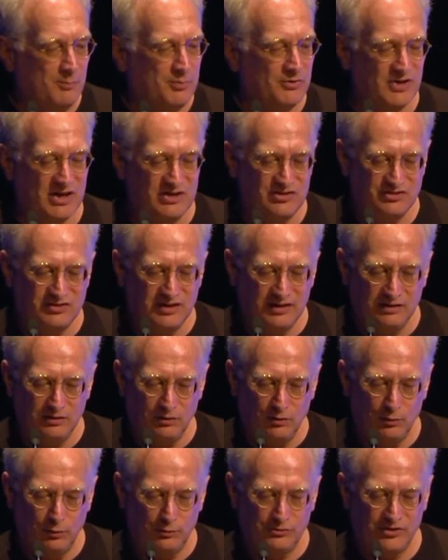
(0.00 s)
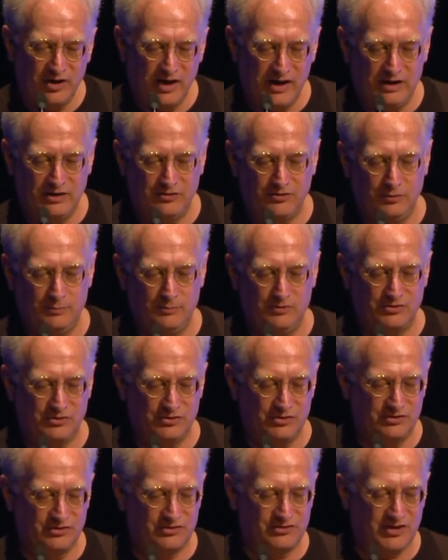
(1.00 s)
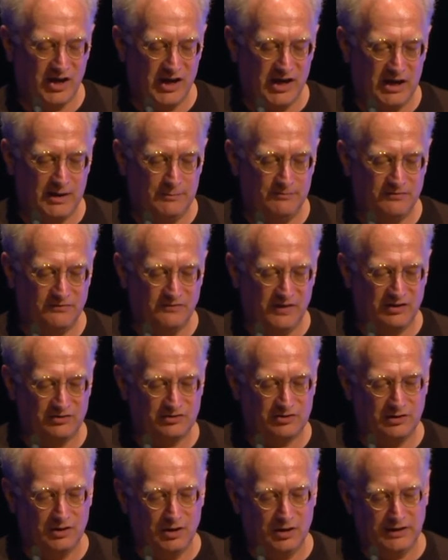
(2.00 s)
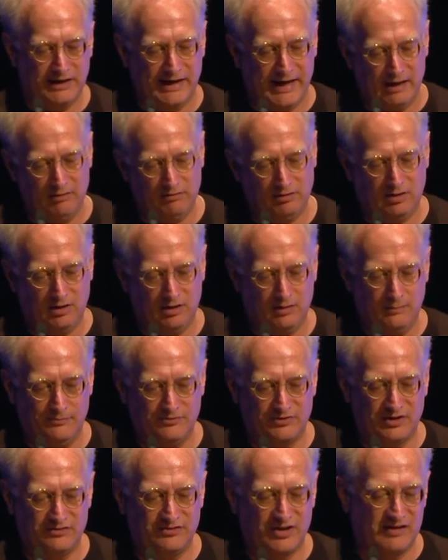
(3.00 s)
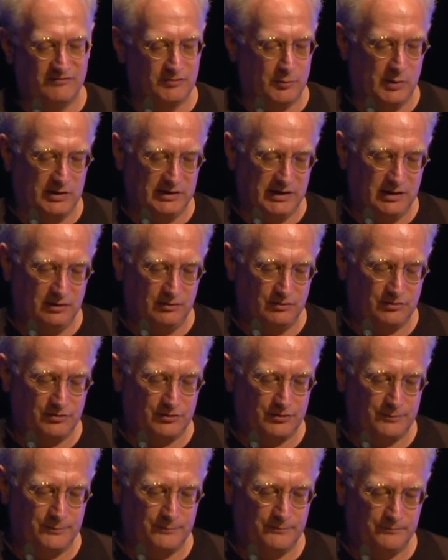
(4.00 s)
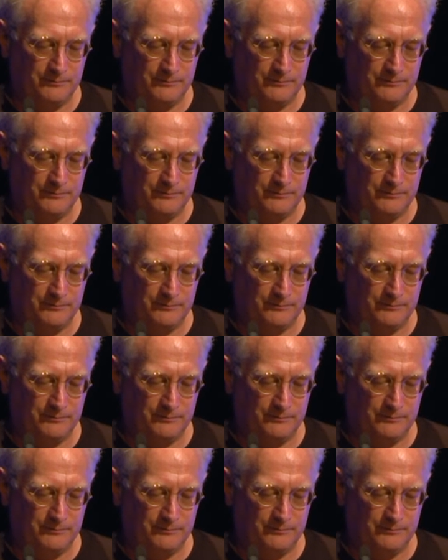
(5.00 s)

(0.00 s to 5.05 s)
but they still all take them to the same fixed learning outcomes as everyone else.